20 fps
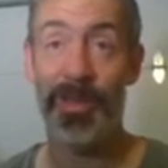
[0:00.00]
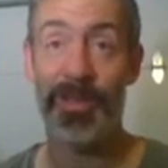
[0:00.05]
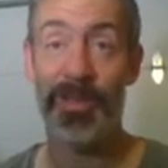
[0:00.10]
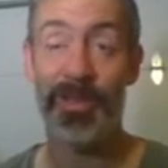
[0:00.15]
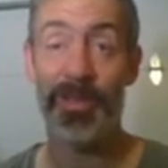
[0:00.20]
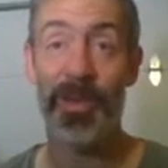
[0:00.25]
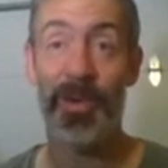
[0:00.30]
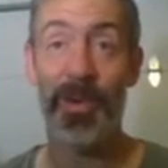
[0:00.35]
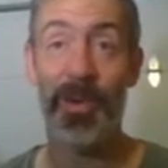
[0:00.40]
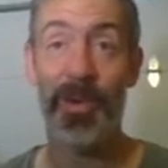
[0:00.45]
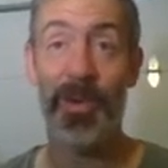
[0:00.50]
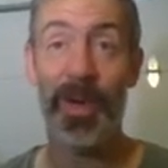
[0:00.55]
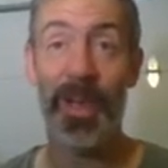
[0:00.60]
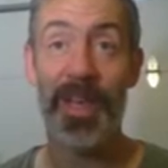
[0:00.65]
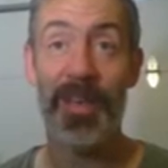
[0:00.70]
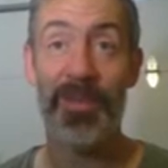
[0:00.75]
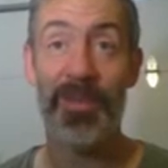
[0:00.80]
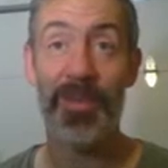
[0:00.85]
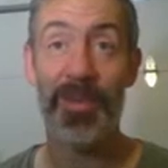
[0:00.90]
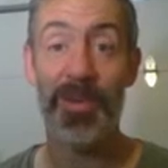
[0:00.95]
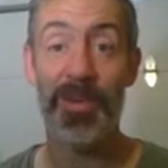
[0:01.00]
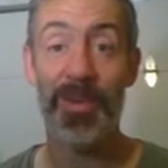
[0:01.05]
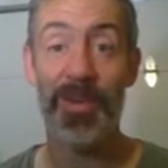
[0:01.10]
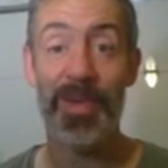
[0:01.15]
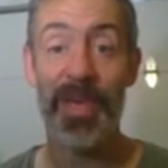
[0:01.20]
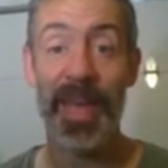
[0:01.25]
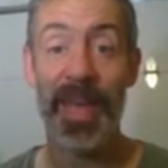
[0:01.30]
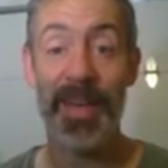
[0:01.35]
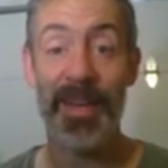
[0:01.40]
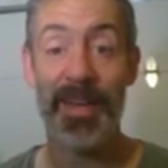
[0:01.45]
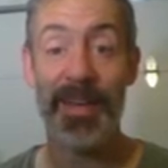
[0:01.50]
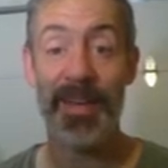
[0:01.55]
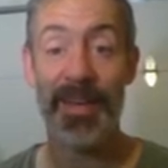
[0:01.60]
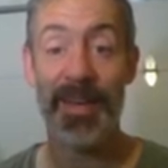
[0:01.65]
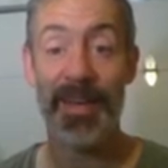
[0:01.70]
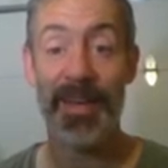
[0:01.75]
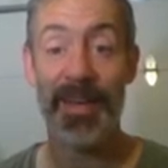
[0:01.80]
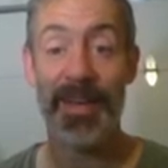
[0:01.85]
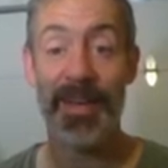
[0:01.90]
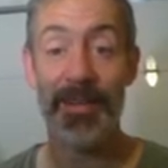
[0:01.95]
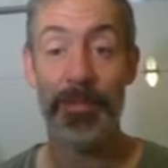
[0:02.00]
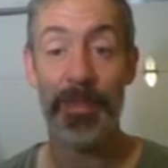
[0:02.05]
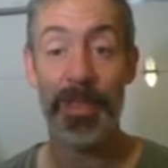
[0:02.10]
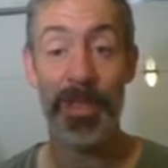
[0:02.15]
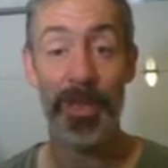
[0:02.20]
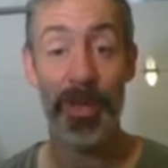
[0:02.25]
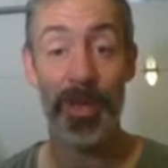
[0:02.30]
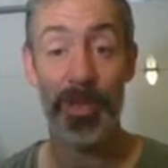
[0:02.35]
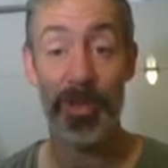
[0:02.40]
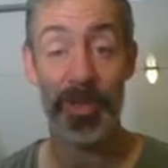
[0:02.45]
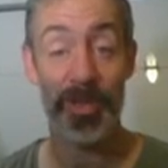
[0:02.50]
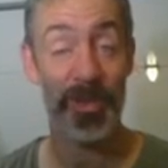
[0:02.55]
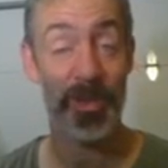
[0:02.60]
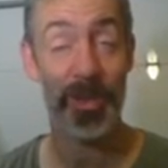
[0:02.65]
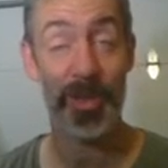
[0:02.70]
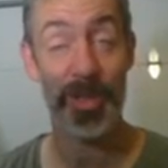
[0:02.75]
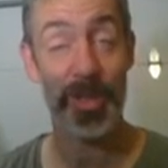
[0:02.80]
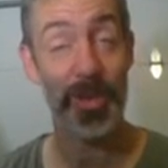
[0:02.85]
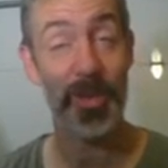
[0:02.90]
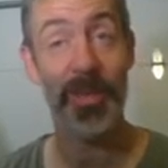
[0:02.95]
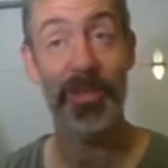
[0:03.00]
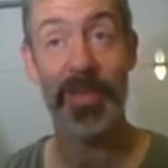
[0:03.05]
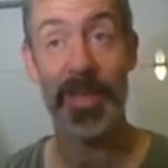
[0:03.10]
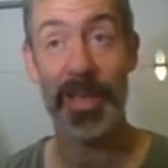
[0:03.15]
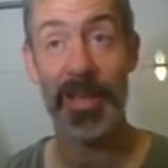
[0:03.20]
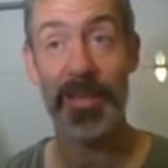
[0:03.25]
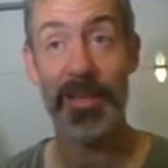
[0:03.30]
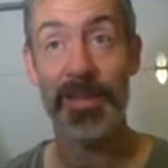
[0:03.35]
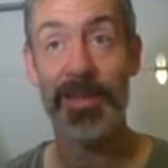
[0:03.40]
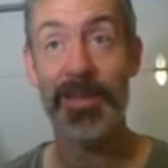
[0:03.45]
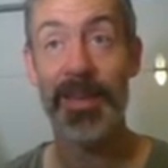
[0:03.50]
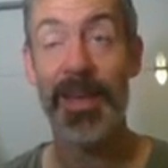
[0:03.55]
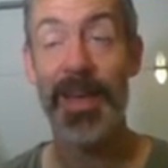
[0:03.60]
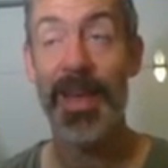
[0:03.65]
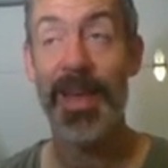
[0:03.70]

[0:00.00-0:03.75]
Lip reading: So if you get materials for two of these,